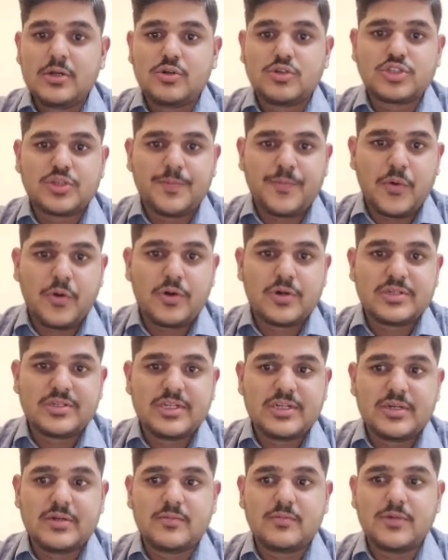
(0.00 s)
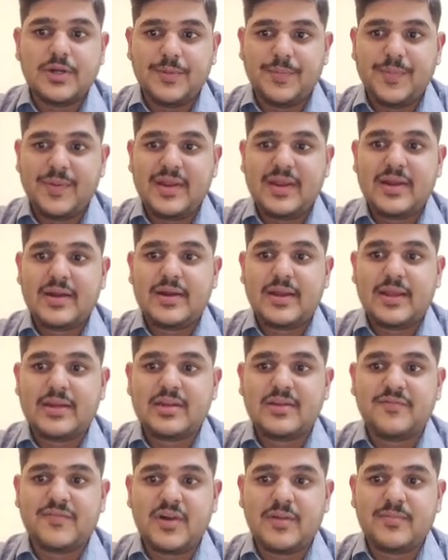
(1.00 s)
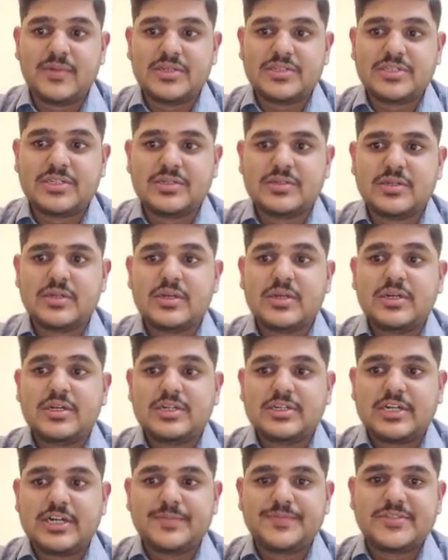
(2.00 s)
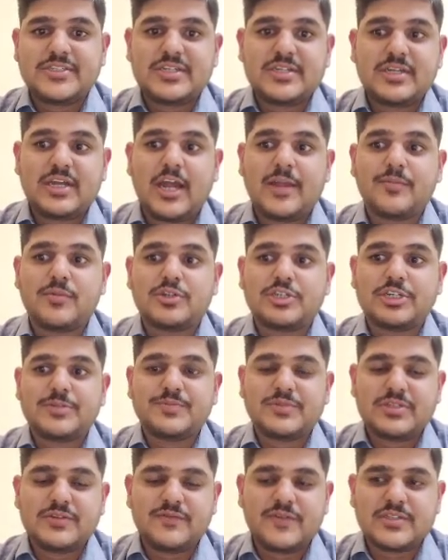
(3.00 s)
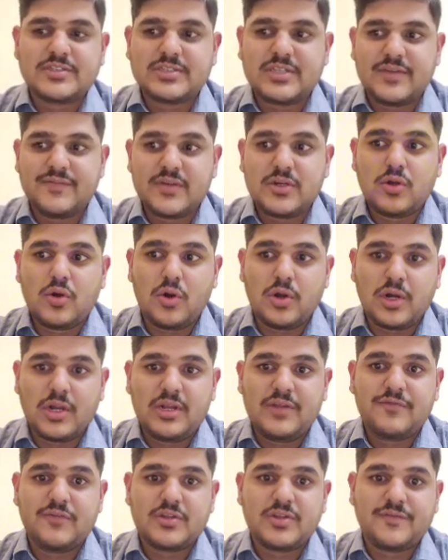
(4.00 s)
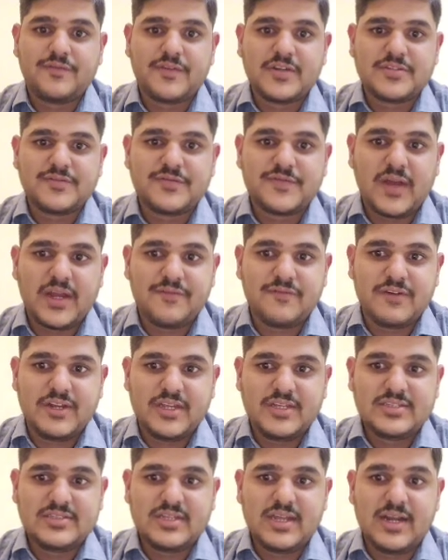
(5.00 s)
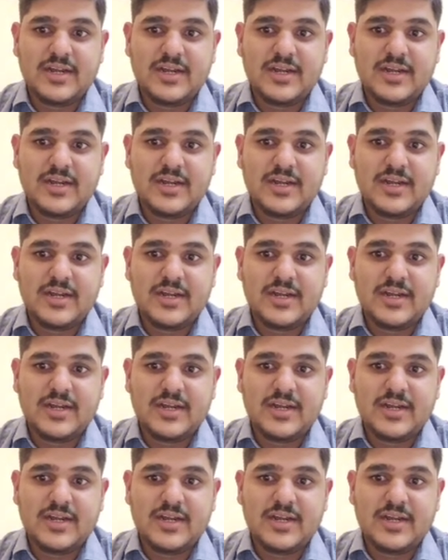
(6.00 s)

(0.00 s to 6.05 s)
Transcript: To support the repair and inflammation, trypsin chymotrypsin was given orally for the first 5 days.